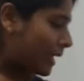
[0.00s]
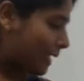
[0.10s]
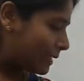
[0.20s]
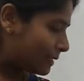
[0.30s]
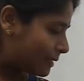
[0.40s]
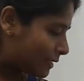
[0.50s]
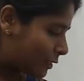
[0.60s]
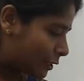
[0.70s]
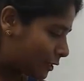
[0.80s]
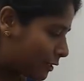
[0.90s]

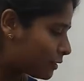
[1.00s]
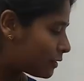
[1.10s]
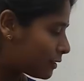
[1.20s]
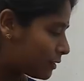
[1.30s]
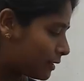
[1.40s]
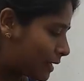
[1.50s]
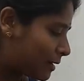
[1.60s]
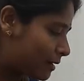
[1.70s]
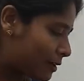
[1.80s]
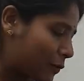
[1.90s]
and the
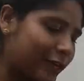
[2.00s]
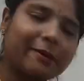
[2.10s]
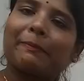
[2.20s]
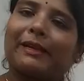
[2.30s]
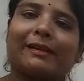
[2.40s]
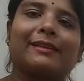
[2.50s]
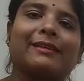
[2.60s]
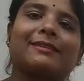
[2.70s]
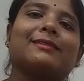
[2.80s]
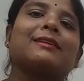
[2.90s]
lower part
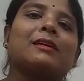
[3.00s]
is